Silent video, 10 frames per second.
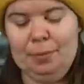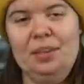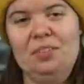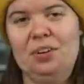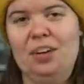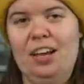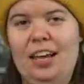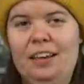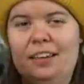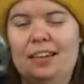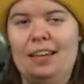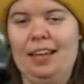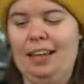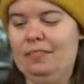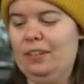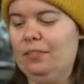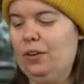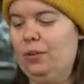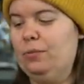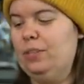believe it or not, I have never
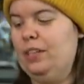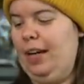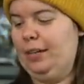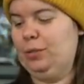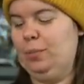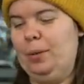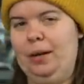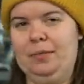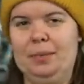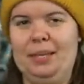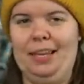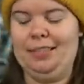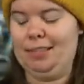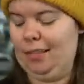owned an actual pair of mechanics